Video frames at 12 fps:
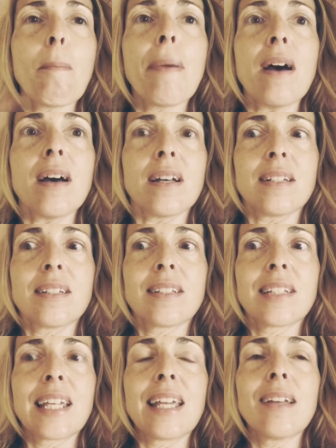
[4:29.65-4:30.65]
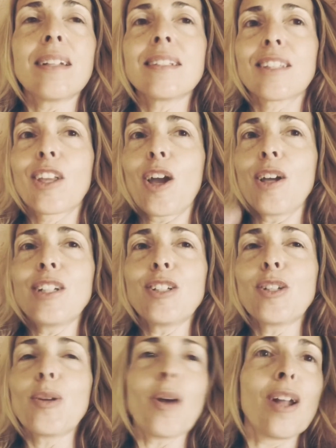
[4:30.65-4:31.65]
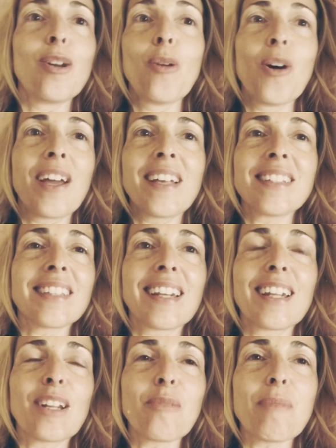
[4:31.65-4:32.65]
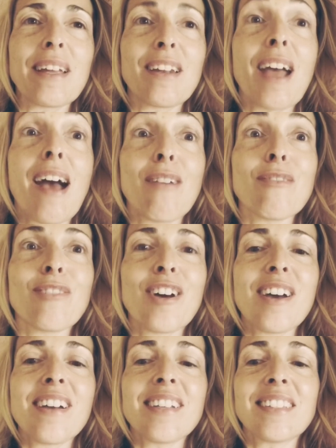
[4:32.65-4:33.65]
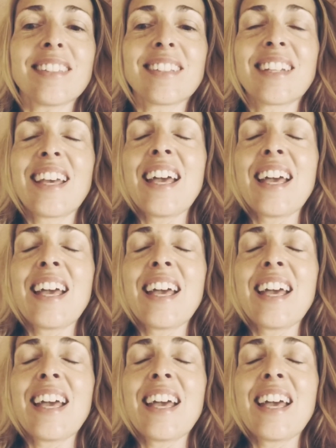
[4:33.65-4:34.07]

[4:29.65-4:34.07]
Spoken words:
but it's going to annoy us a little bit at first.